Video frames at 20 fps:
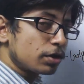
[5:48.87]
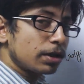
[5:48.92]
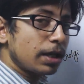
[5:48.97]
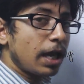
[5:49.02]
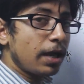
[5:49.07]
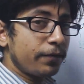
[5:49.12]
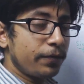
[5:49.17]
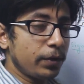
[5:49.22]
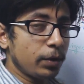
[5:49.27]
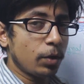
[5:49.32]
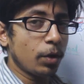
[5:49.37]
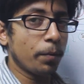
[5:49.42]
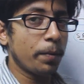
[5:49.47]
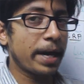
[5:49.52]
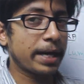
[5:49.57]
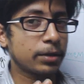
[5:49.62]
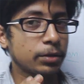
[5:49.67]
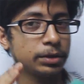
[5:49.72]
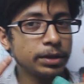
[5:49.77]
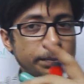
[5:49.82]
So now if you
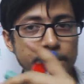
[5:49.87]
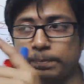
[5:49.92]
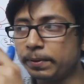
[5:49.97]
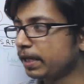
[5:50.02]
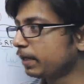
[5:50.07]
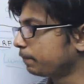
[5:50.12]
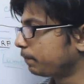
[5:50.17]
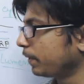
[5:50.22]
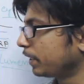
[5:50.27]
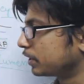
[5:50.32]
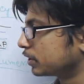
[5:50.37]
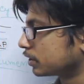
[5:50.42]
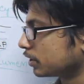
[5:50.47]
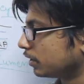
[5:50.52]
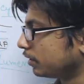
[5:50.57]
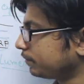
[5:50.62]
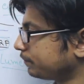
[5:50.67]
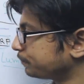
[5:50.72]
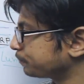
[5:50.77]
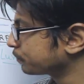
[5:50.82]
go back to the big
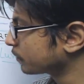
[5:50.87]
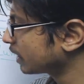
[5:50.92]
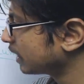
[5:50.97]
picture,